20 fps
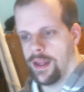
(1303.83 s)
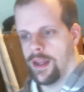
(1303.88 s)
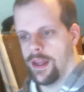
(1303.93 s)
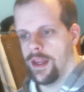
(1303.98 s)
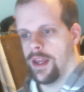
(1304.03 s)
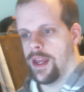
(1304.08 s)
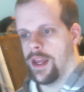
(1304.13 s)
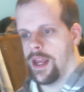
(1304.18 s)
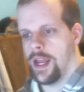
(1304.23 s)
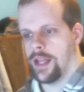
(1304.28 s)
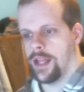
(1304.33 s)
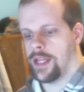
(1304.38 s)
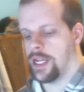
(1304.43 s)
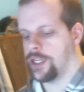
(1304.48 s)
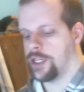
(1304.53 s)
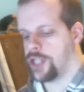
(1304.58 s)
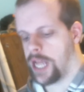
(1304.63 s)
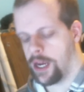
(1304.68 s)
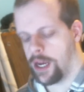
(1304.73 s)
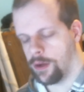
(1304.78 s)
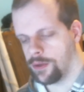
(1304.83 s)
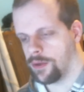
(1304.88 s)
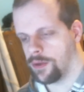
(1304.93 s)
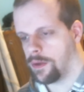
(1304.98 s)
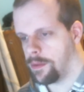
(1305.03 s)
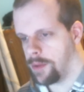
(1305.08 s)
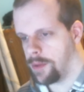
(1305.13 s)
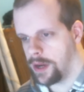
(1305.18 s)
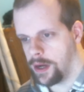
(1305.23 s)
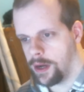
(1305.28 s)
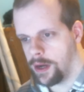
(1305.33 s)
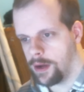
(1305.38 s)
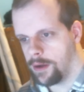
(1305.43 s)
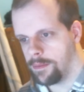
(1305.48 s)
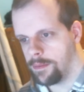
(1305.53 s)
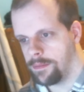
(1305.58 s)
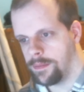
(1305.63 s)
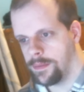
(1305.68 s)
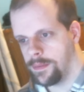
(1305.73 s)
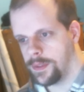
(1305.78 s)
And that channel's only been up
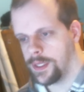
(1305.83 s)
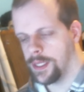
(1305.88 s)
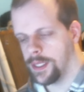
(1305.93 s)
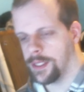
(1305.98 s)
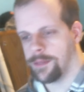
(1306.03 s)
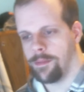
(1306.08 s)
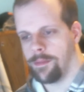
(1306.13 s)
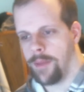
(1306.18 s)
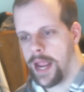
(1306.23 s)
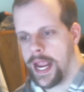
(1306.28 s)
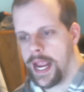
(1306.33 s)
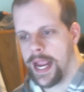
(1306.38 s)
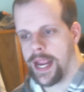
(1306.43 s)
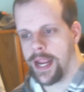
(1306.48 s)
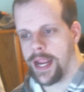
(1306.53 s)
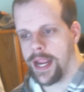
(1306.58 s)
since May.